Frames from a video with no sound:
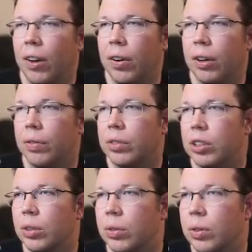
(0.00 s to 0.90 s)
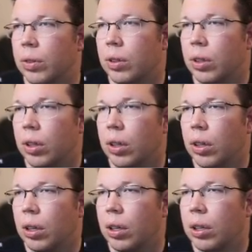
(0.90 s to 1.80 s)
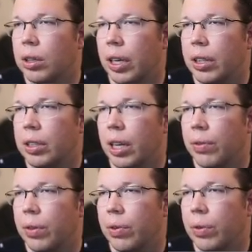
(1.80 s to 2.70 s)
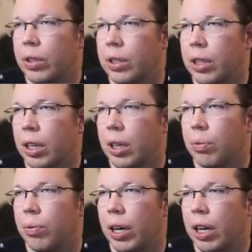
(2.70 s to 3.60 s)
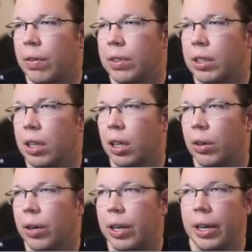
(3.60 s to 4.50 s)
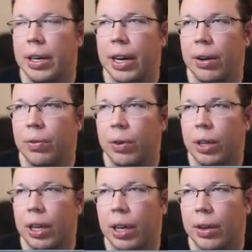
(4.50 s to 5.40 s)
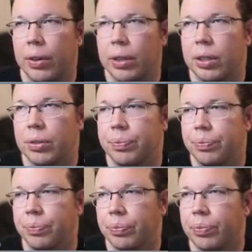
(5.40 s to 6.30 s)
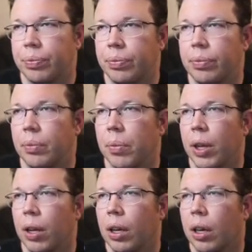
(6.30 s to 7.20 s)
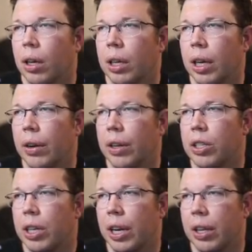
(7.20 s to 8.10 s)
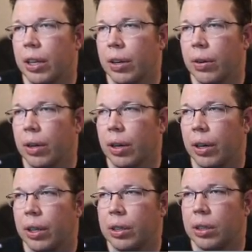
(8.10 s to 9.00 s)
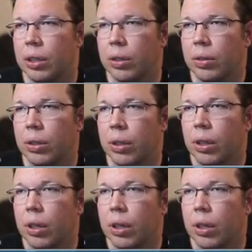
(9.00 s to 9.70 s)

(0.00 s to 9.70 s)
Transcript: okay, so set us down for the first time. Fives is already down for the count. Can take out HK though. All right, so